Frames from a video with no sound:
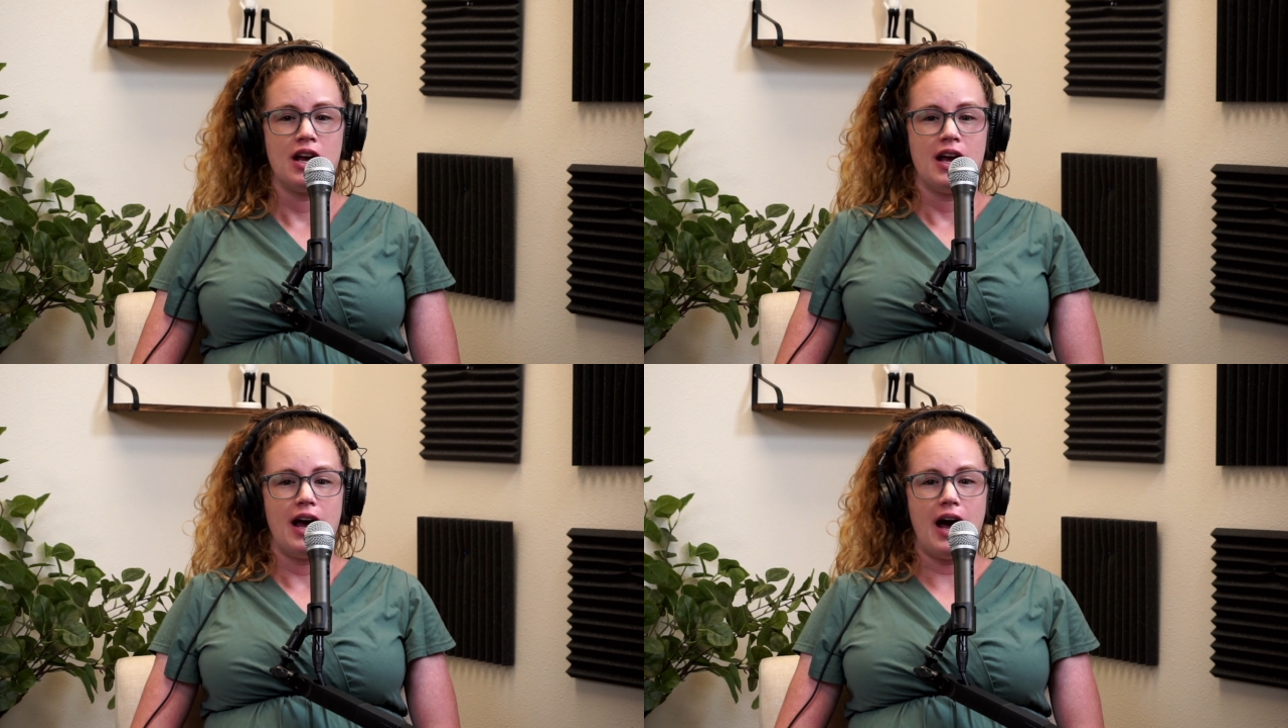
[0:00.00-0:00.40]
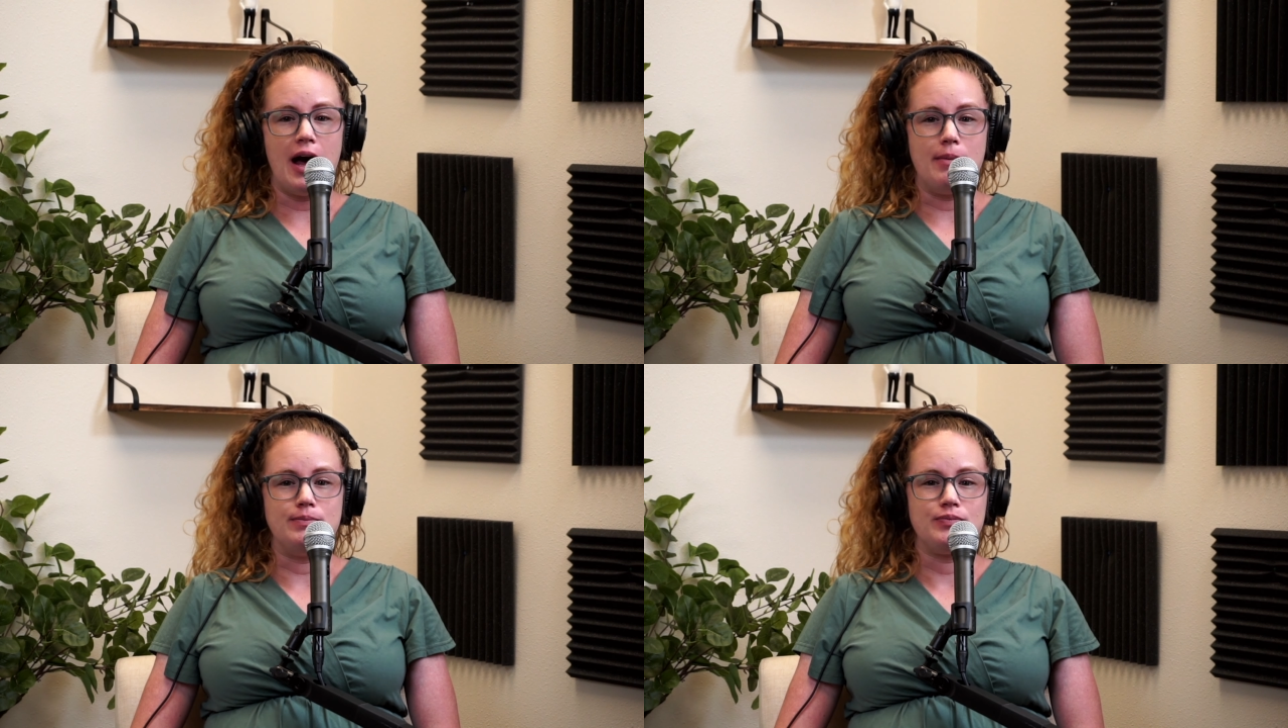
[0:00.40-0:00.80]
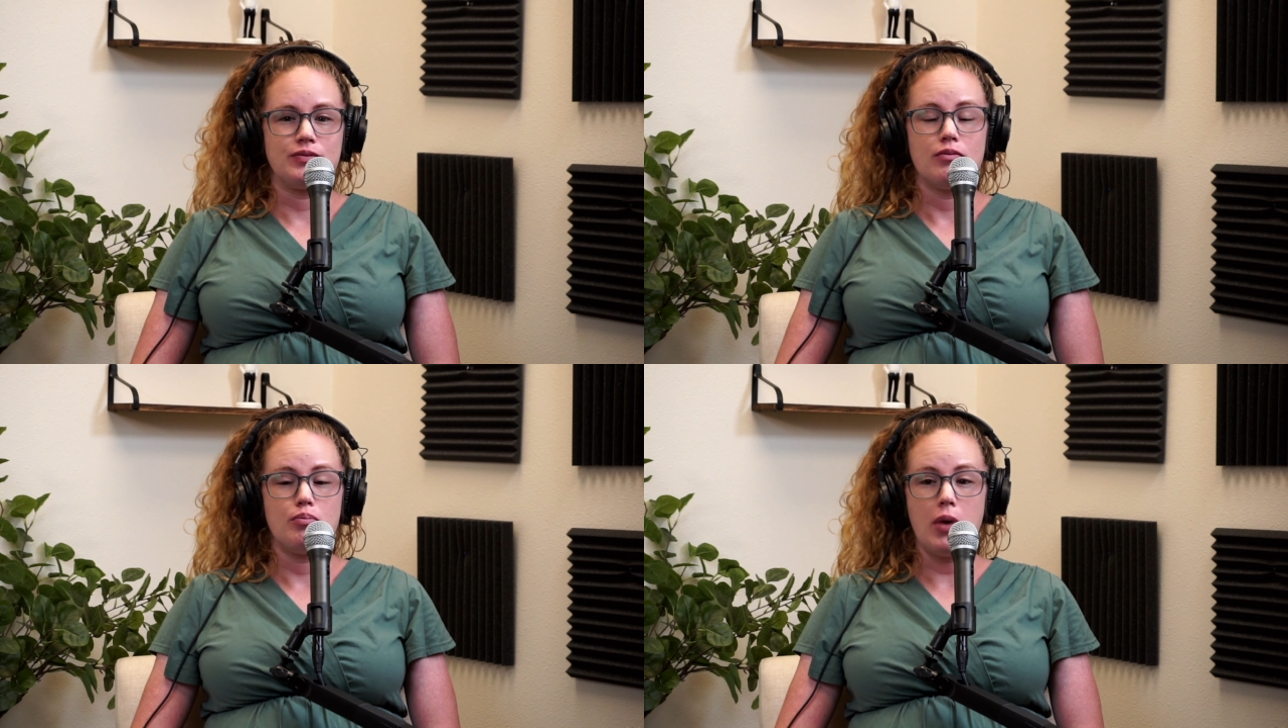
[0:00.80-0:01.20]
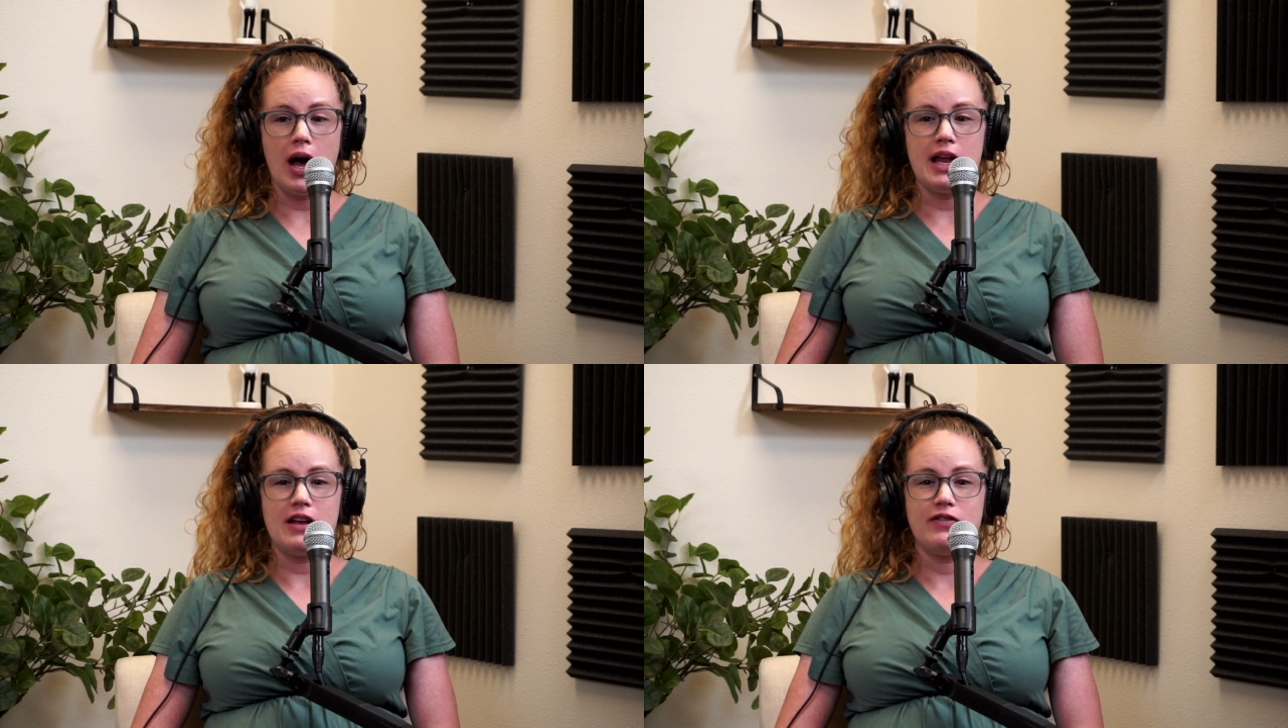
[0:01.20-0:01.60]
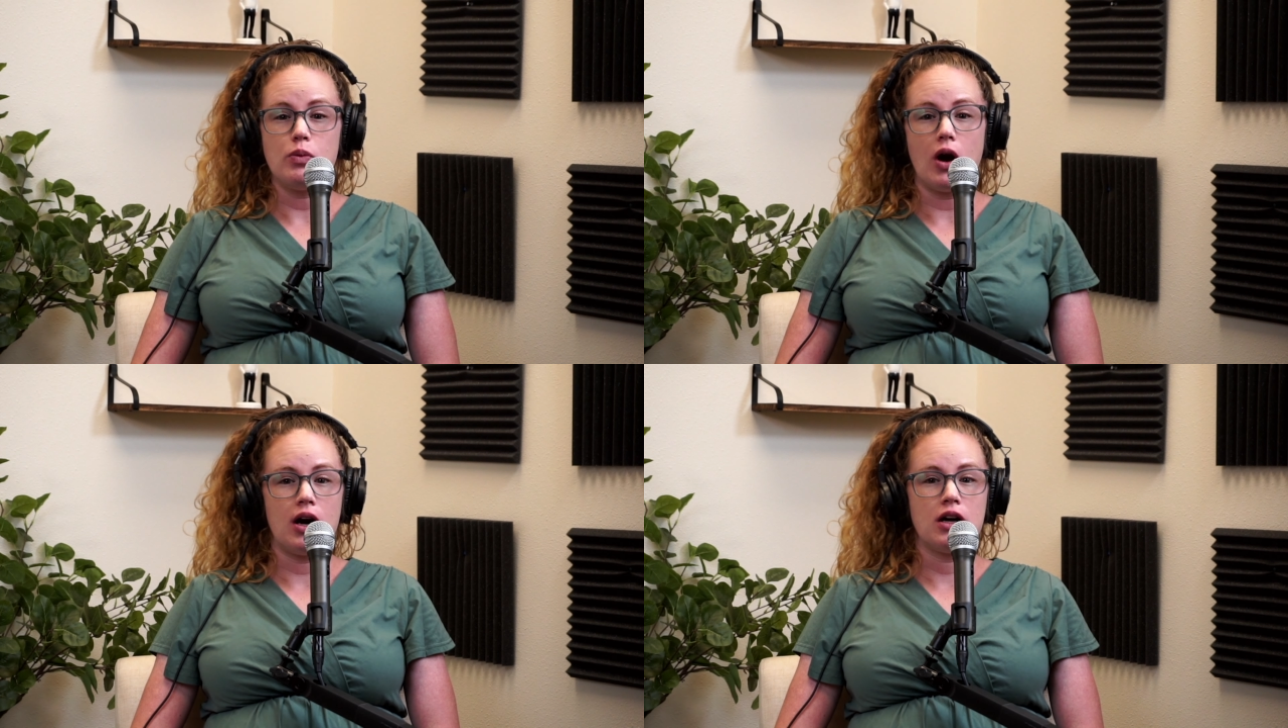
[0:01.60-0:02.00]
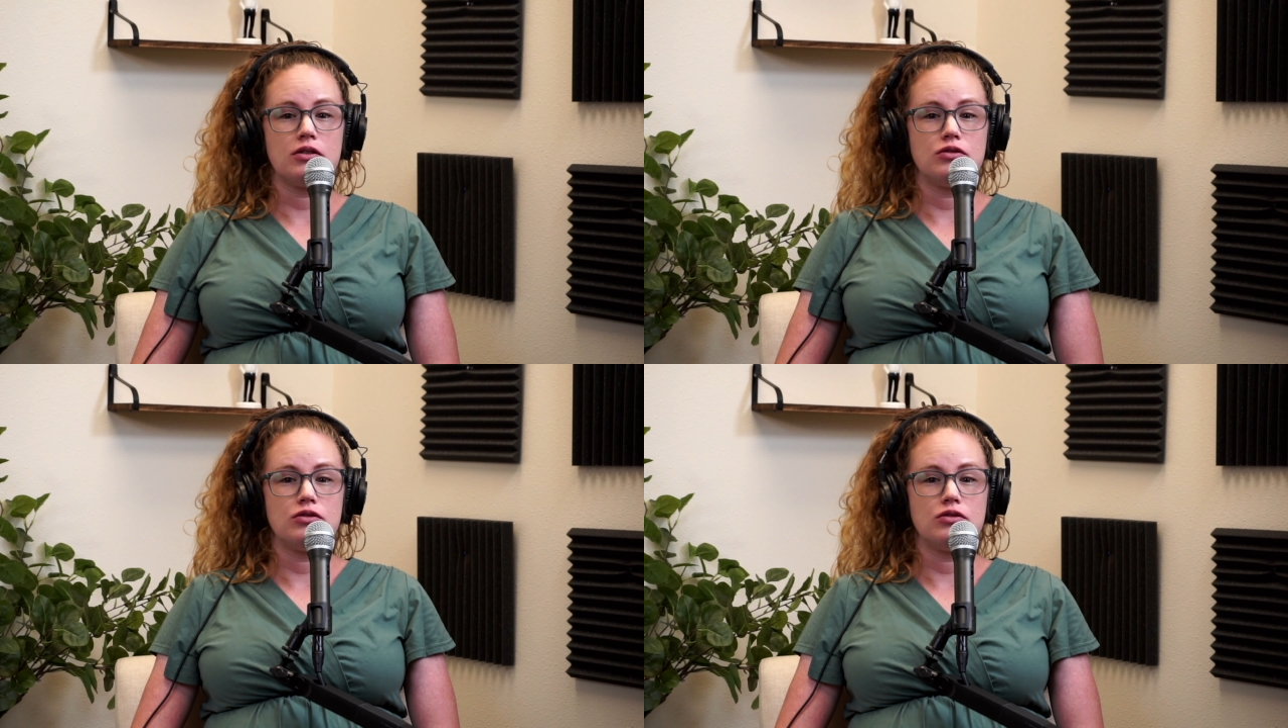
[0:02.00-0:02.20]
but if you are